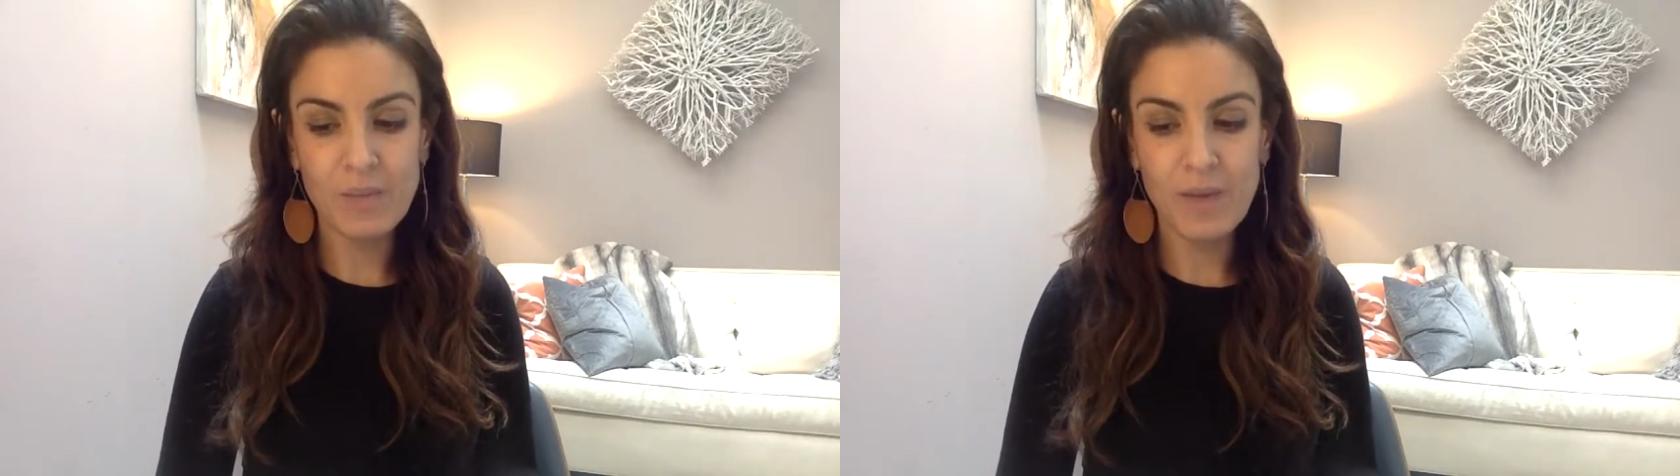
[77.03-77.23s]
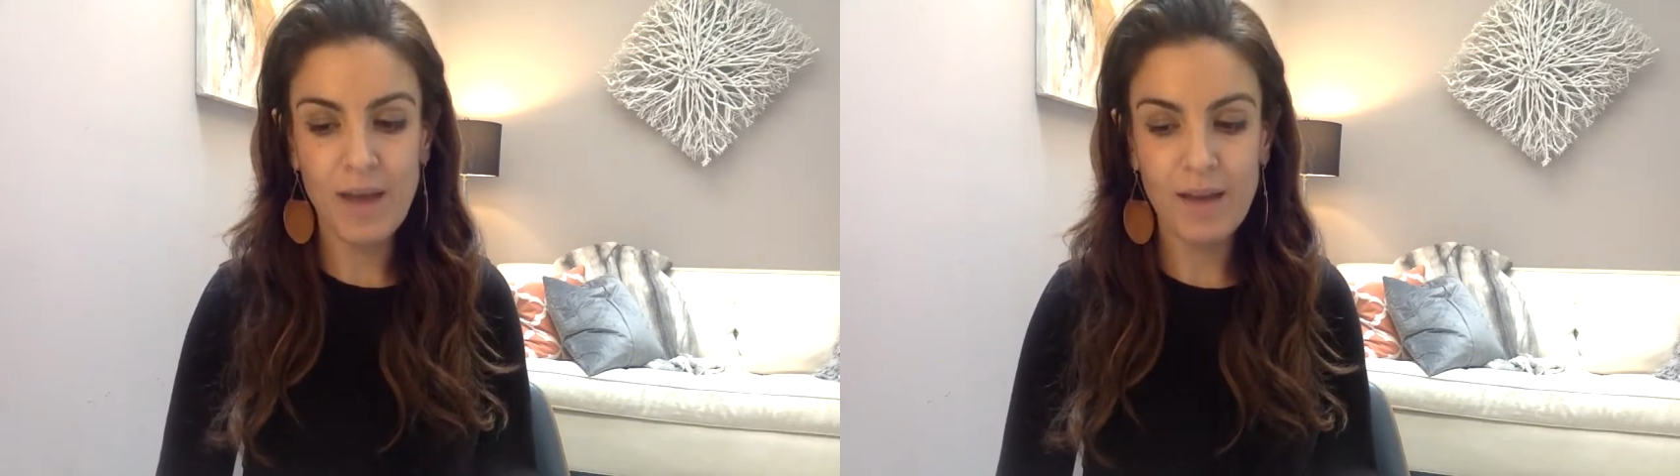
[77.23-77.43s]

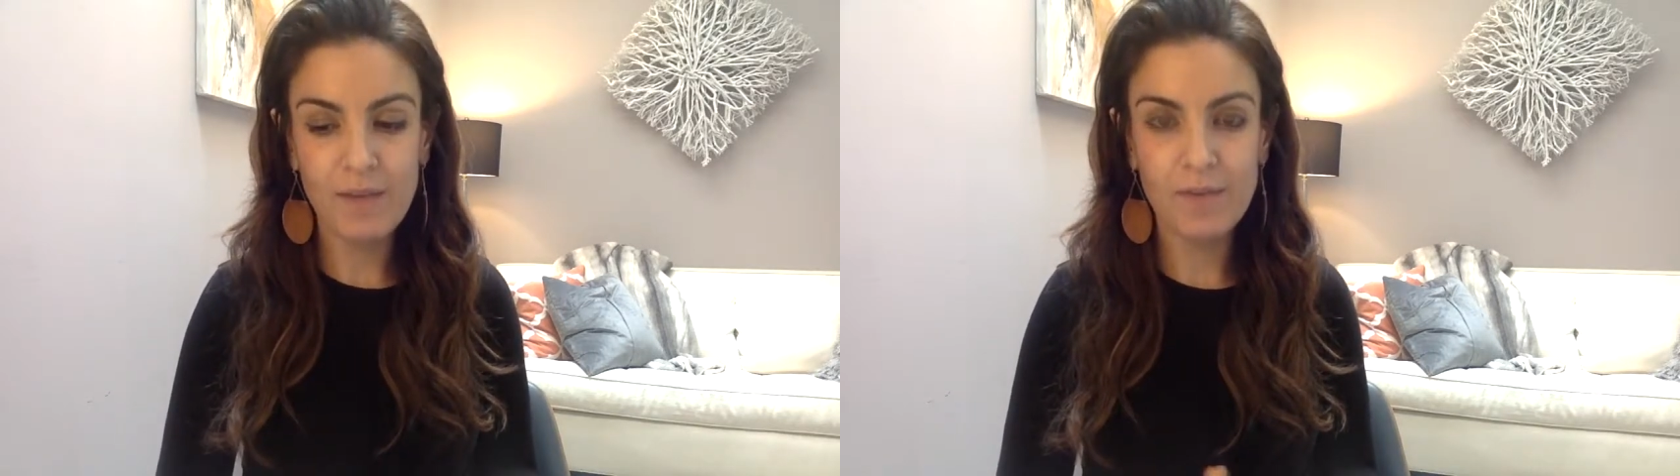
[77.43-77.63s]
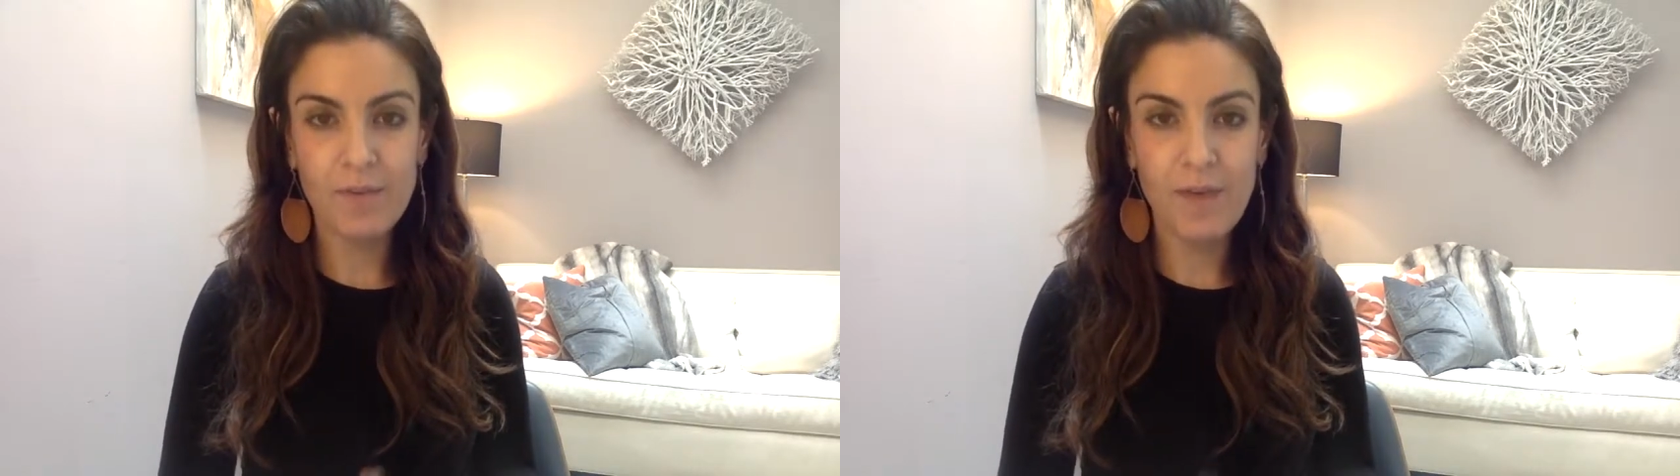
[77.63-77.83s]
we kind
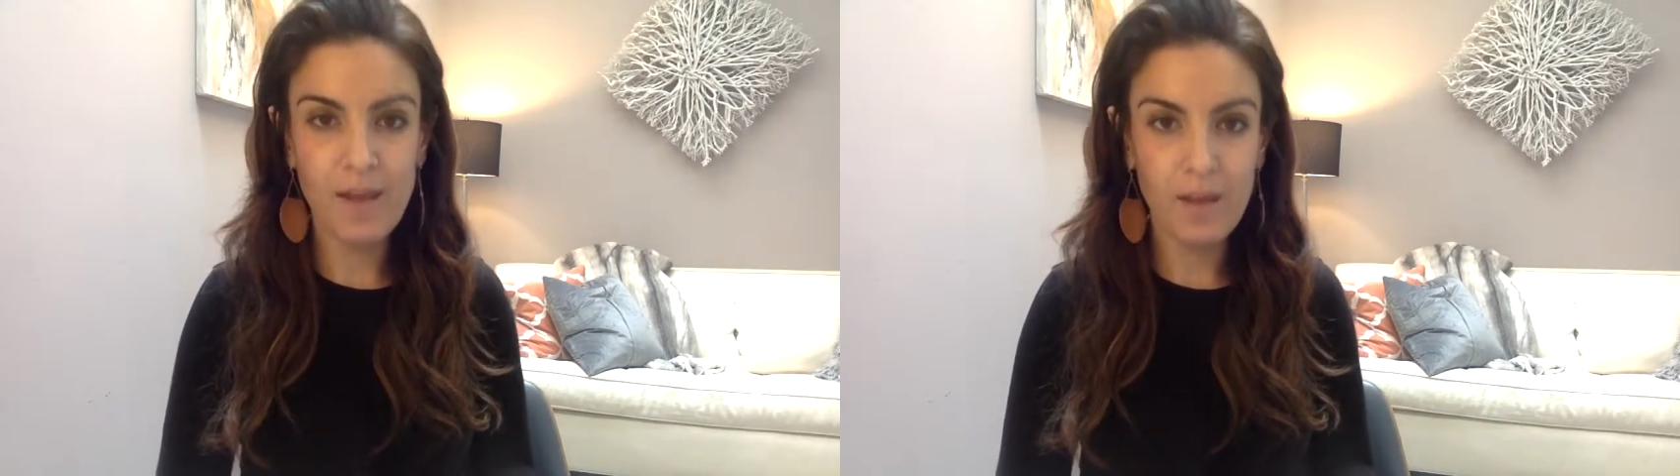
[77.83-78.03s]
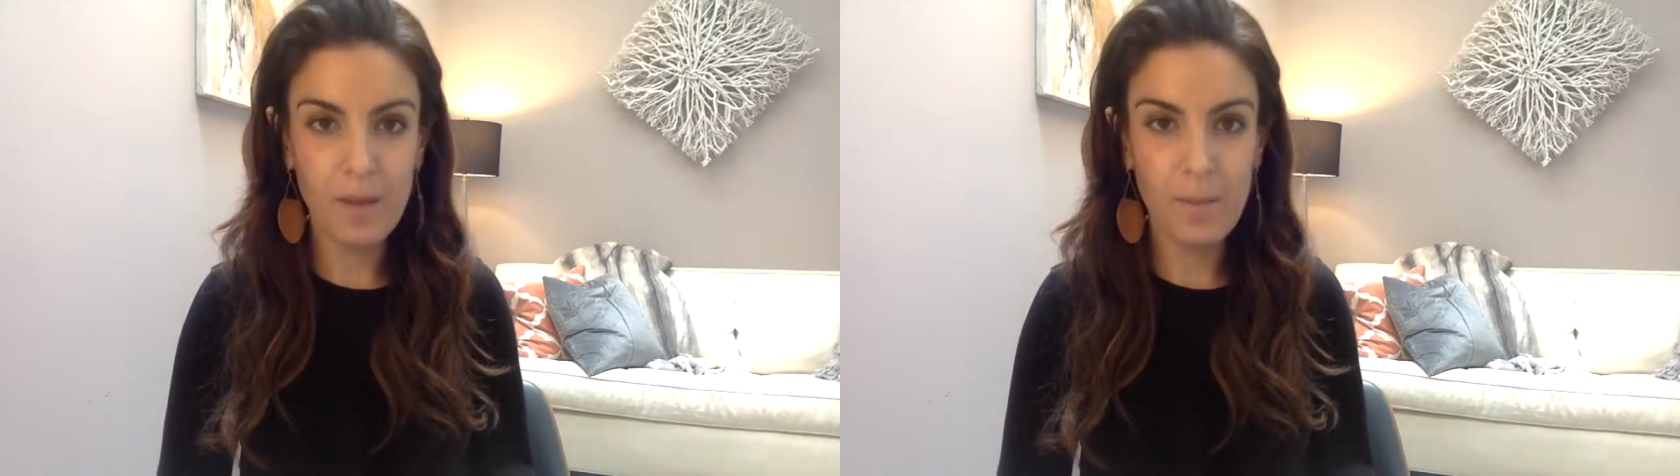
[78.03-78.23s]
of
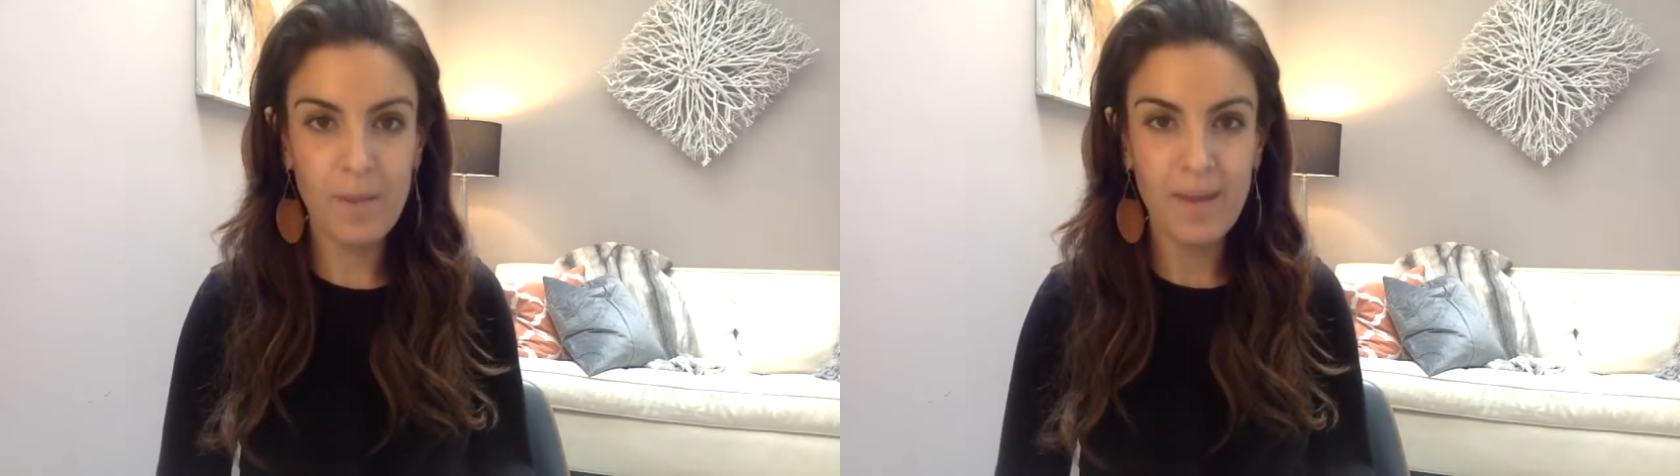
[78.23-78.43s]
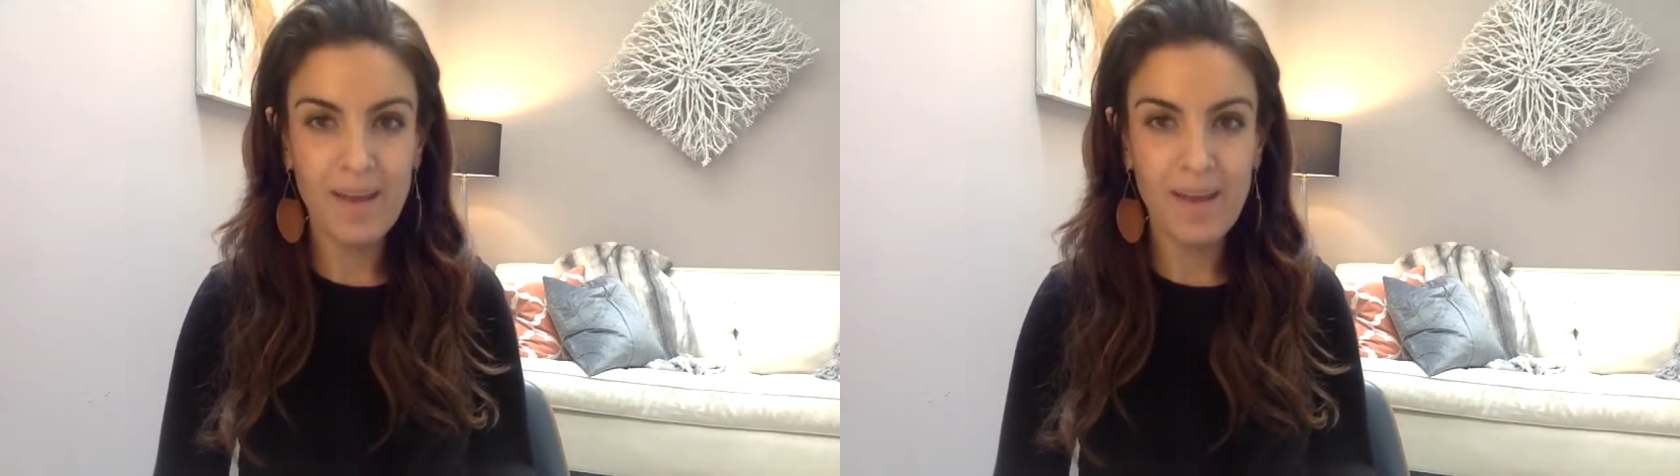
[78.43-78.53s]
develop